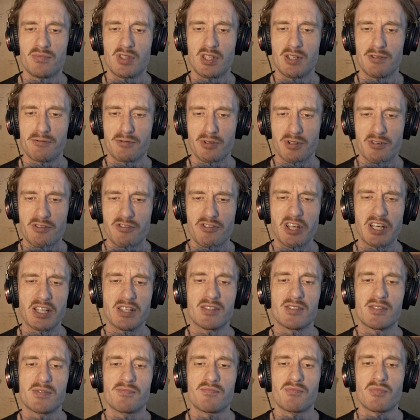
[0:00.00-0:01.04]
different
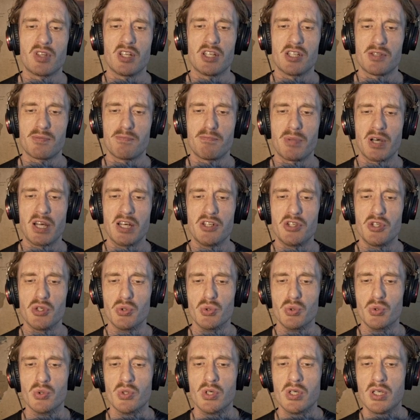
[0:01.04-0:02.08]
things. There's
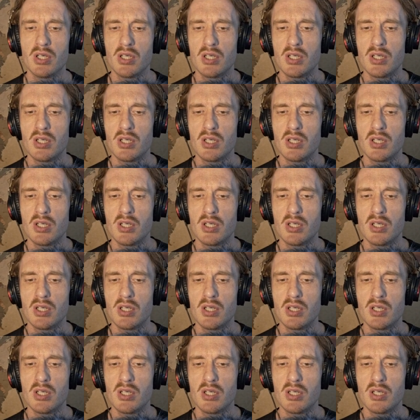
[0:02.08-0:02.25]
Baidu